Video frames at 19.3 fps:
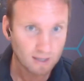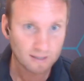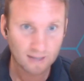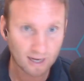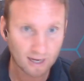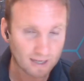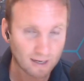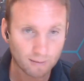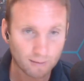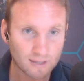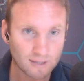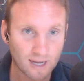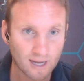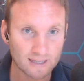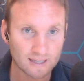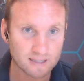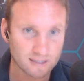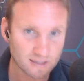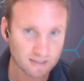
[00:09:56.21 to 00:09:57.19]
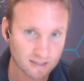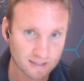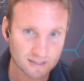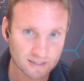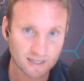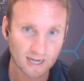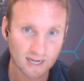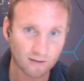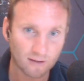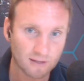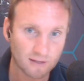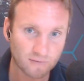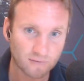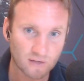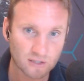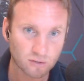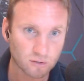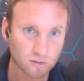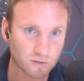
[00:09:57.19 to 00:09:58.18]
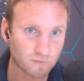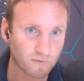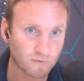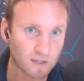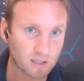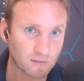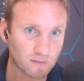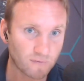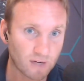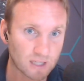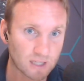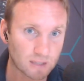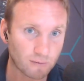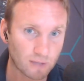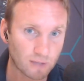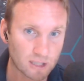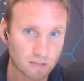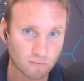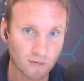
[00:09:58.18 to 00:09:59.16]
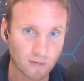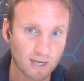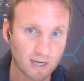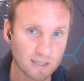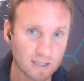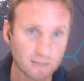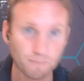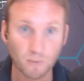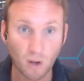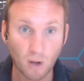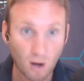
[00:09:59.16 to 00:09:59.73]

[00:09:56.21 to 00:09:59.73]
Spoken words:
getting updates and saying that this vessel's fixed for this rate.